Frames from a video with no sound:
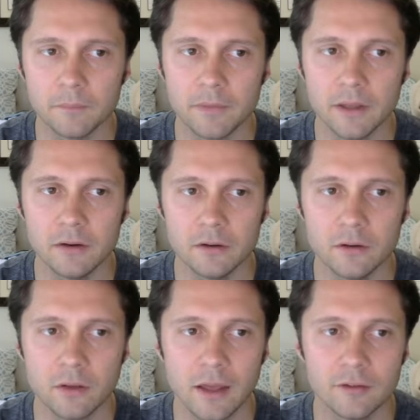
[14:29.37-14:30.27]
In here
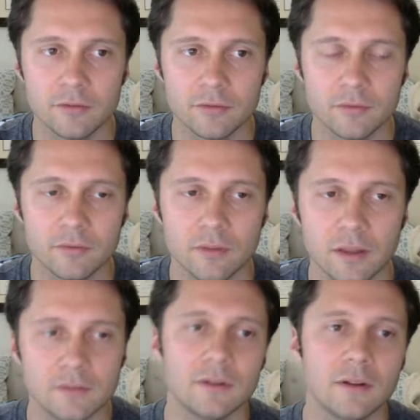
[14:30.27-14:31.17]
you'll have,
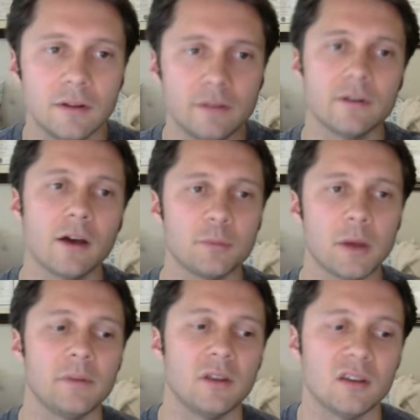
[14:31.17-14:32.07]
and it's
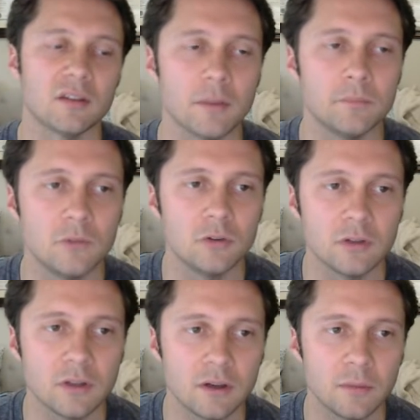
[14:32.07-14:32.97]
auto-populating because I'm
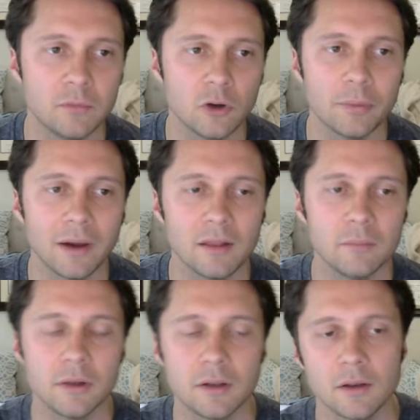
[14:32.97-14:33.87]
using GitHub
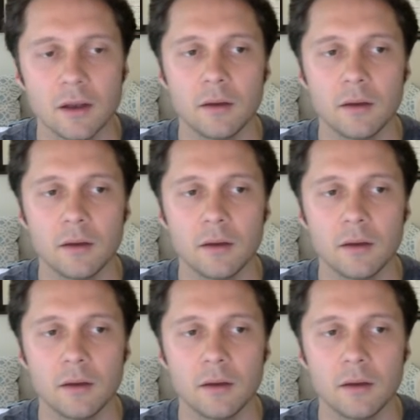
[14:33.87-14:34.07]
Copilot, but